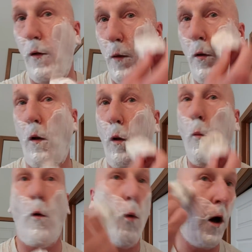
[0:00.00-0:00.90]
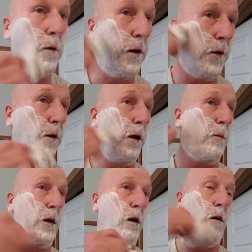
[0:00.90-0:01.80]
I wanna put a little more water on there.
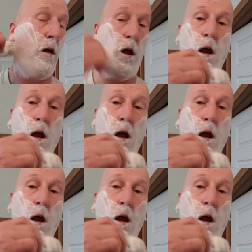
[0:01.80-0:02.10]
There we go.